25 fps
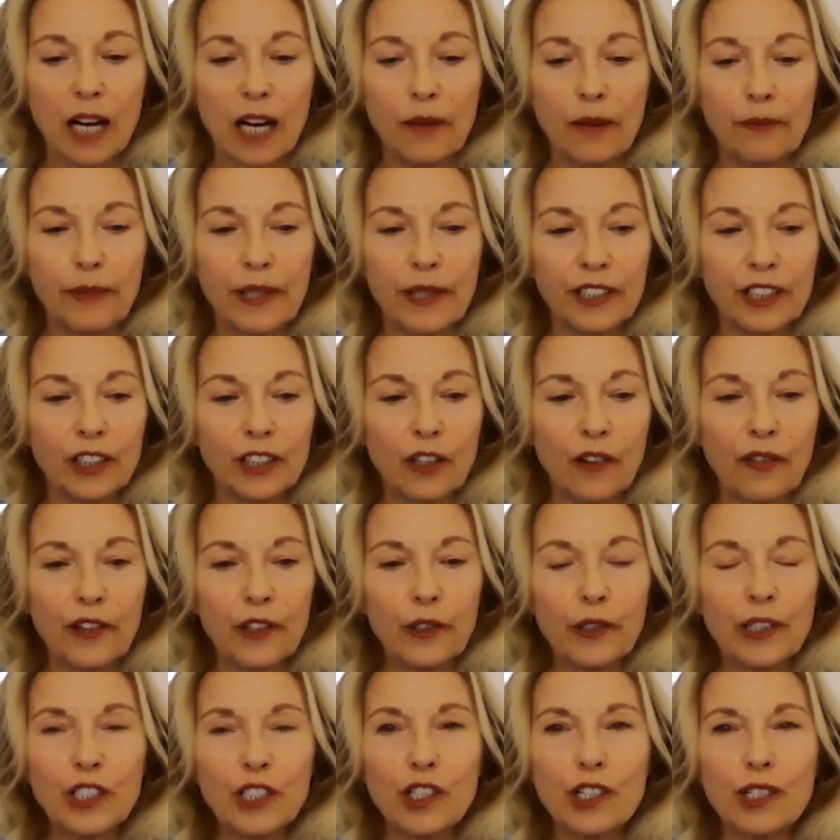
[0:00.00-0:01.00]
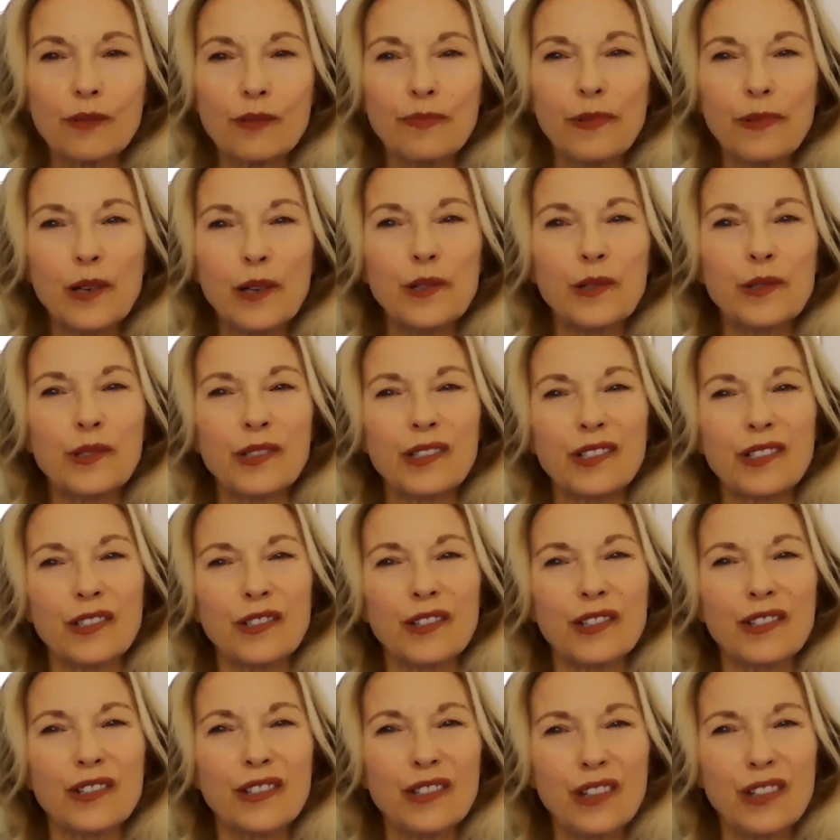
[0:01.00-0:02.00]
But you know, they're exposed to
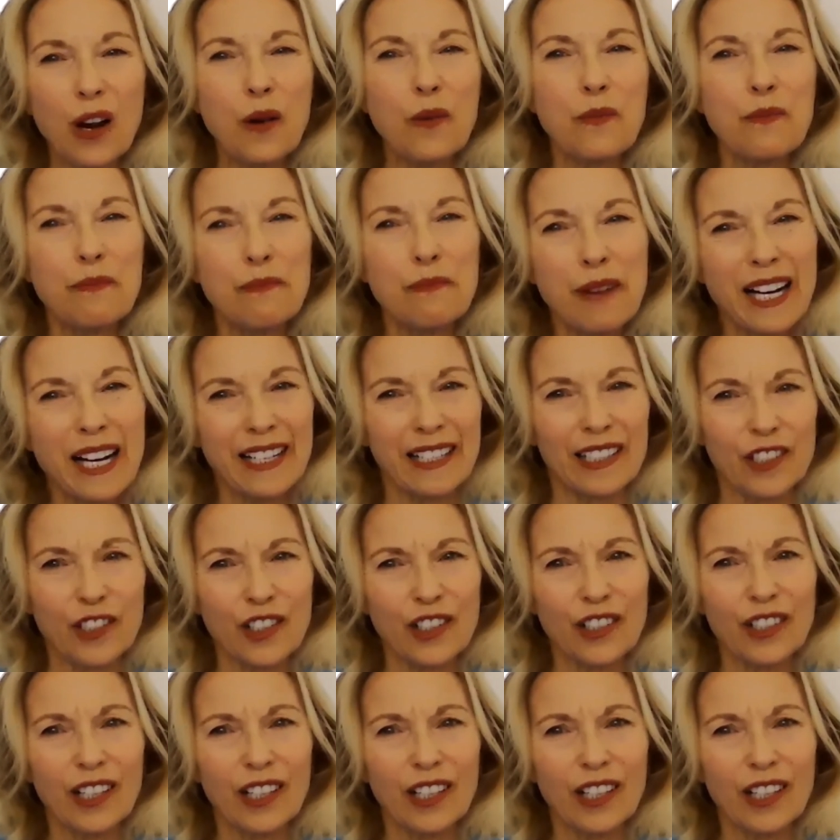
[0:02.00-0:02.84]
so much